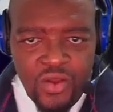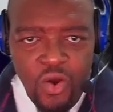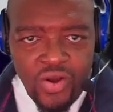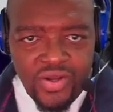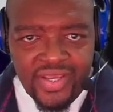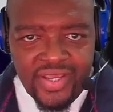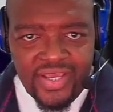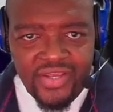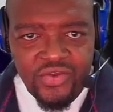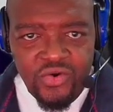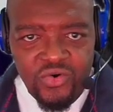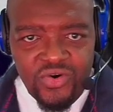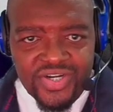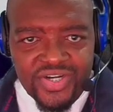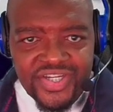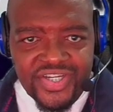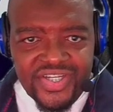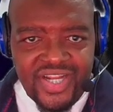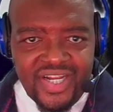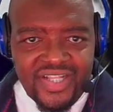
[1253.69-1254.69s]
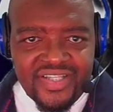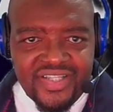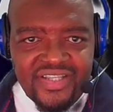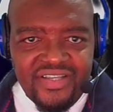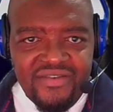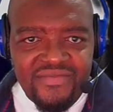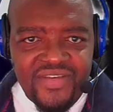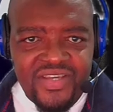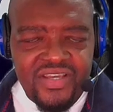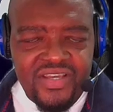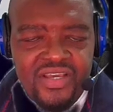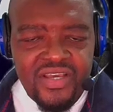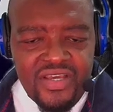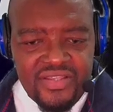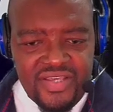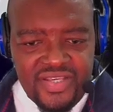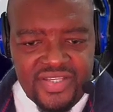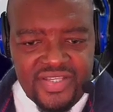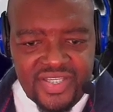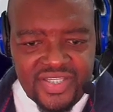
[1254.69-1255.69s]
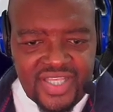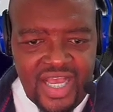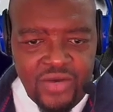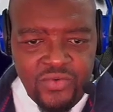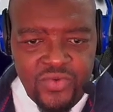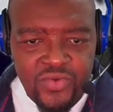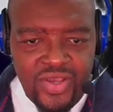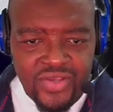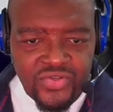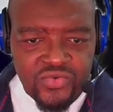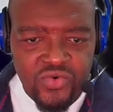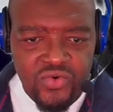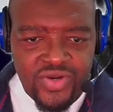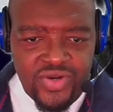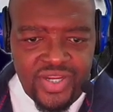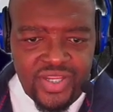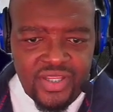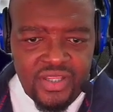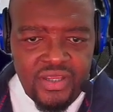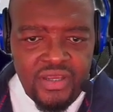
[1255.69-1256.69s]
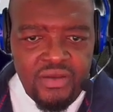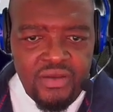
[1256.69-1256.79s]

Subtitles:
Okay, your original CV, this is how you are scoring.